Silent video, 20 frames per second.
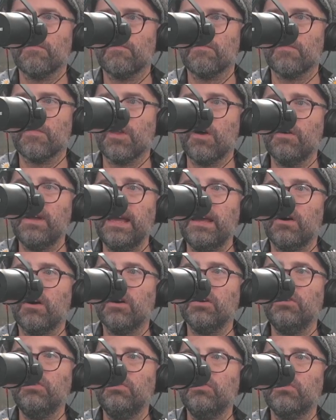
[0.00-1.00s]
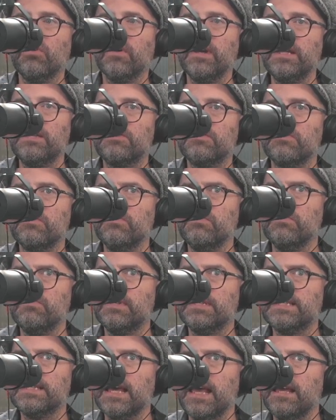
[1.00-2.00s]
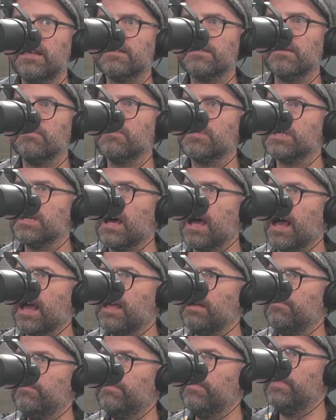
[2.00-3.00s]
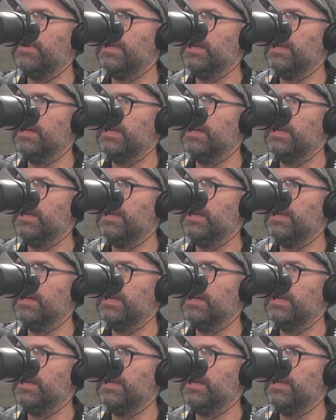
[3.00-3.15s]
Okay, are you going to take some time